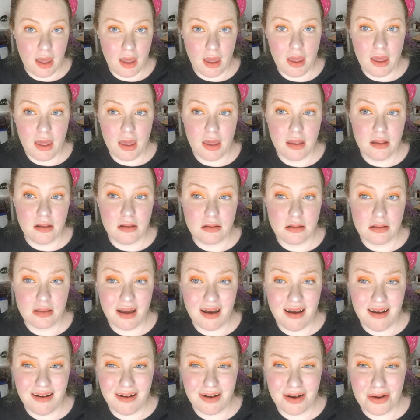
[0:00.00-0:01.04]
And
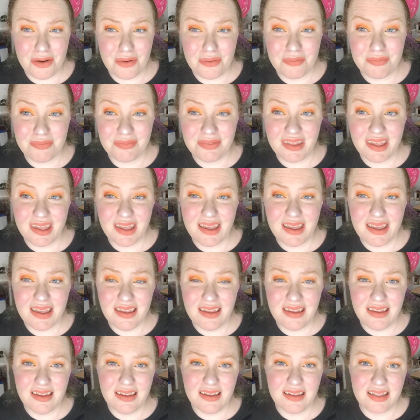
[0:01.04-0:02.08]

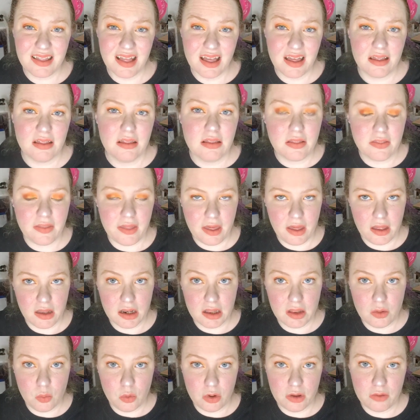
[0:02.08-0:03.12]
he says
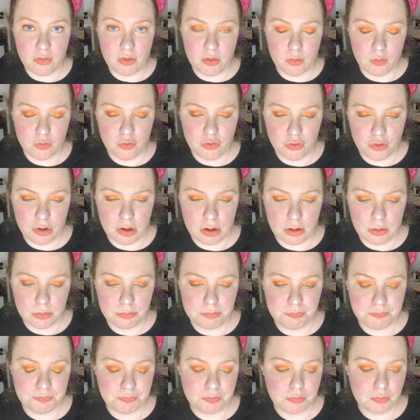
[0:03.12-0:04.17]
that he will give them
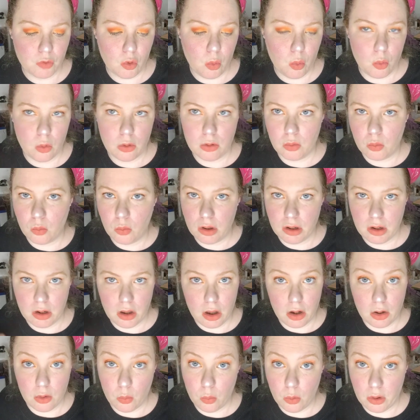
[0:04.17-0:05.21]
freedom or
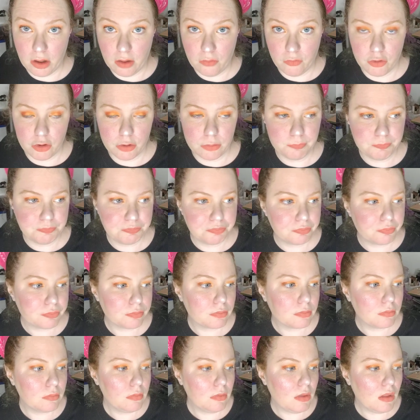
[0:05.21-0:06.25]
whatnot and whatever.
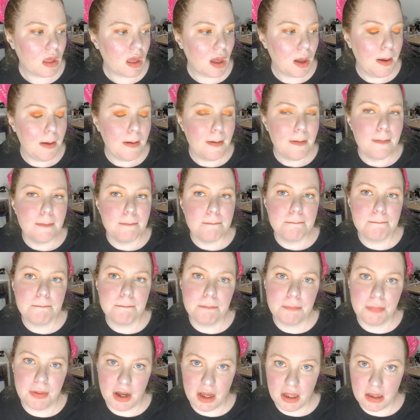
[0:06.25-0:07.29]

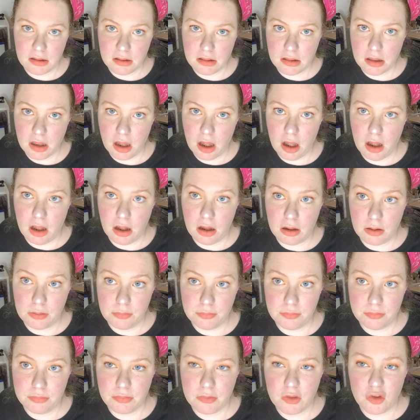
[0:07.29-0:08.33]
But
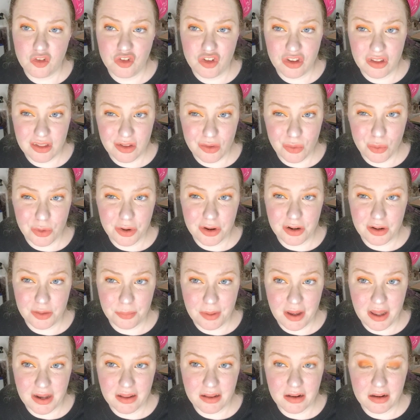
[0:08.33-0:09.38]
she's still worried
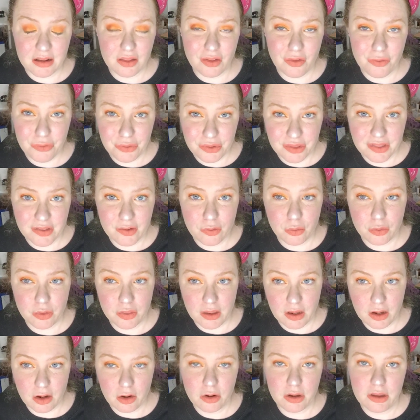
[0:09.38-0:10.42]
about it. As long as they were
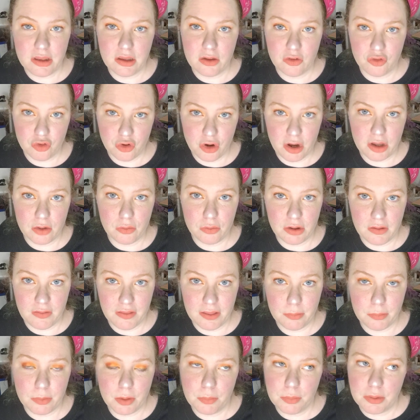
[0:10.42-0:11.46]
there, he can try and
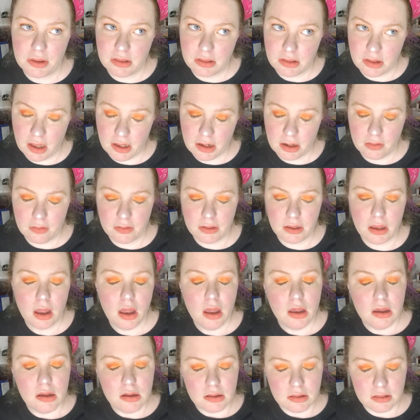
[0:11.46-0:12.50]
reclaim them. Because technically,
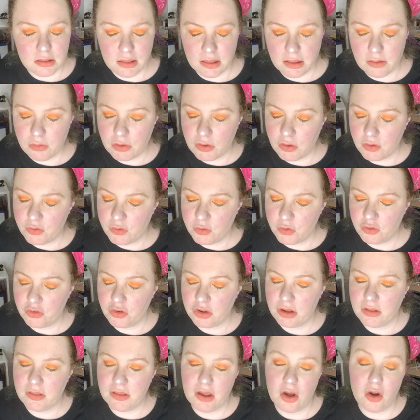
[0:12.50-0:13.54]
slaves,
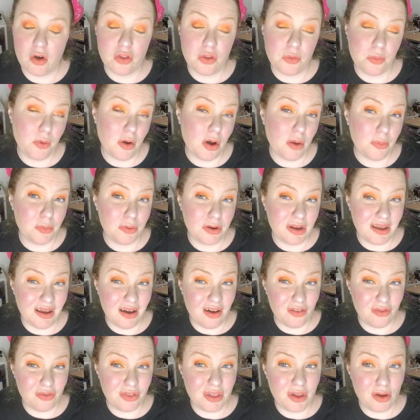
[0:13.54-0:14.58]
unfortunately, are the property
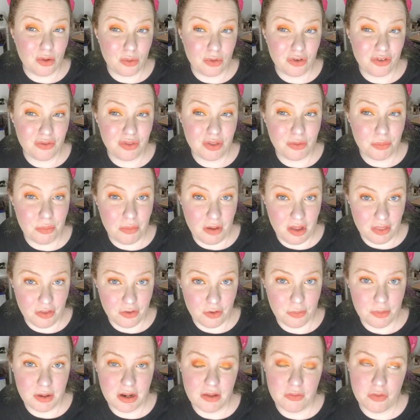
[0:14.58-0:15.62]
of the owner of the
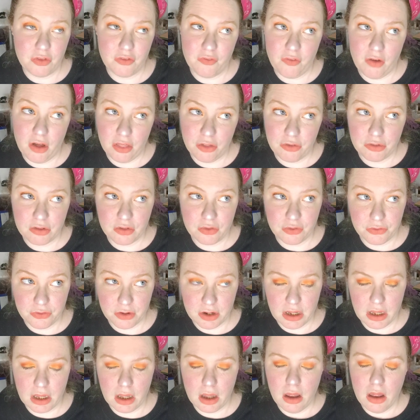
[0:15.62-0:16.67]
mother. Meaning if the father is
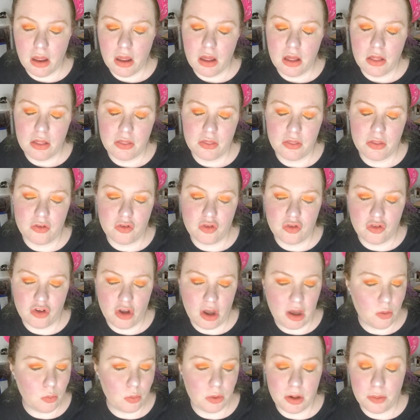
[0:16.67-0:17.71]
free, the
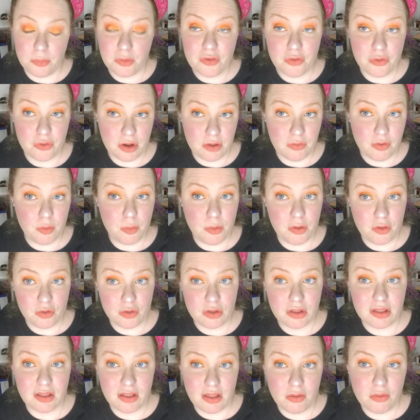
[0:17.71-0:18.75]
child would not be free. If the
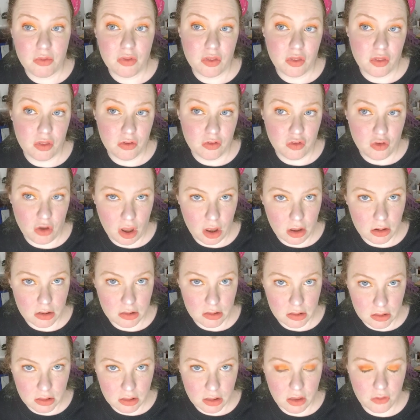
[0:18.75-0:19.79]
mother's a slave, the child
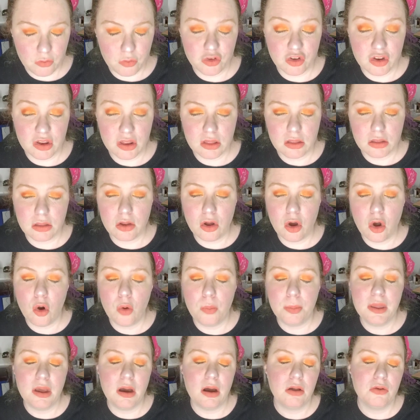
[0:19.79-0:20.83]
is a slave. Which is so
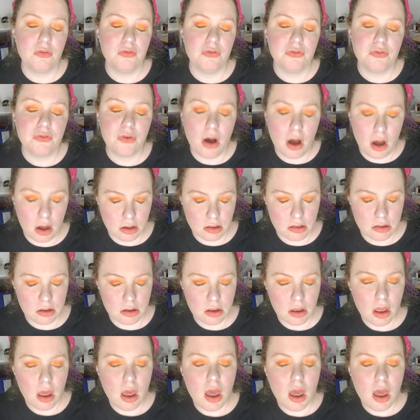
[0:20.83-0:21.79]
beyond fucked.